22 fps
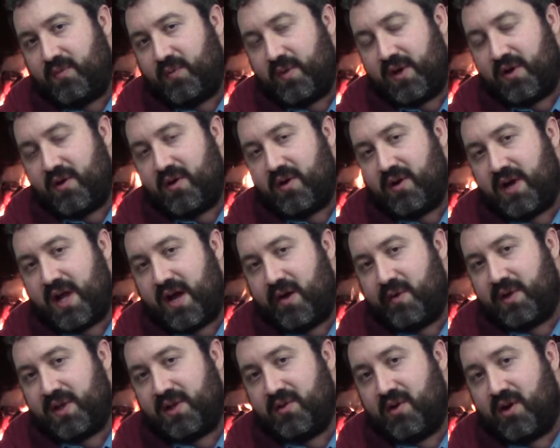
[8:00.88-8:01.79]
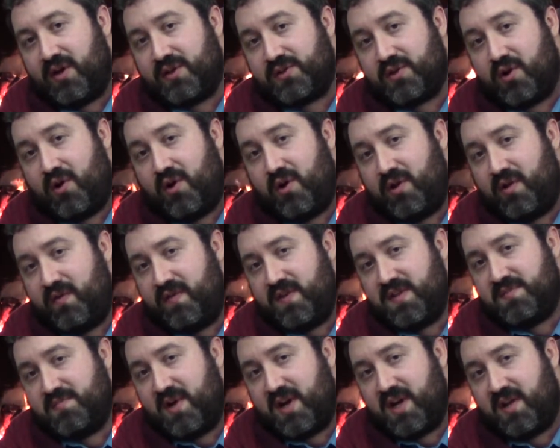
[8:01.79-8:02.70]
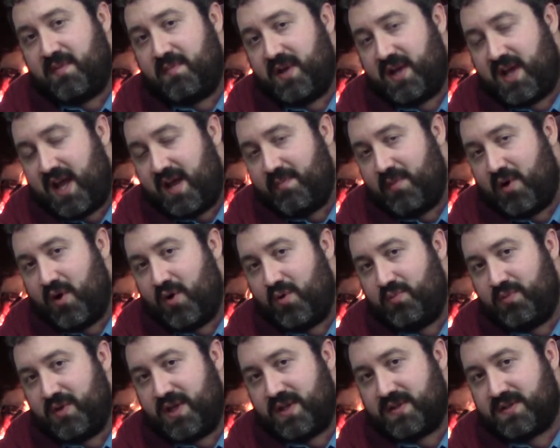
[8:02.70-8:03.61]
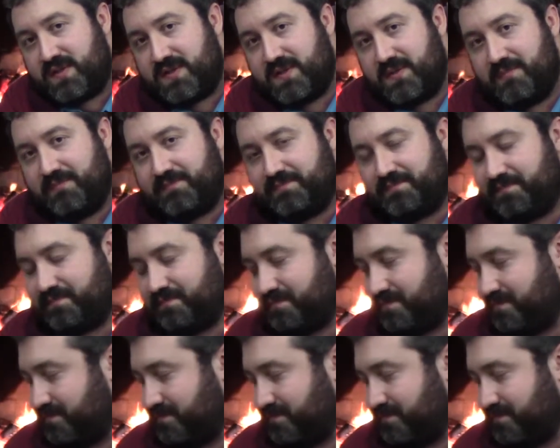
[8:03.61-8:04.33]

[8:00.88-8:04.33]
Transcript: and we heard how he lost all of his money and became homeless.